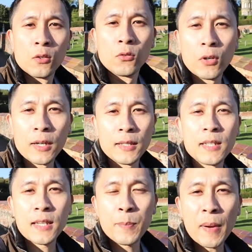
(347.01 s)
Right,
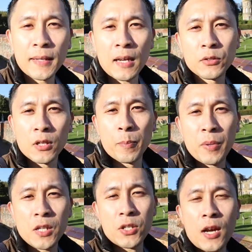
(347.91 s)
let's head back down to the
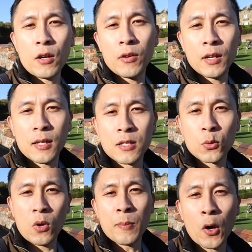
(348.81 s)
beach area and to
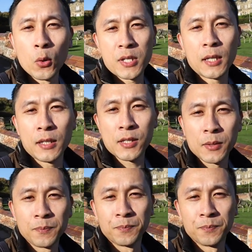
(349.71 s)
where my hotel is,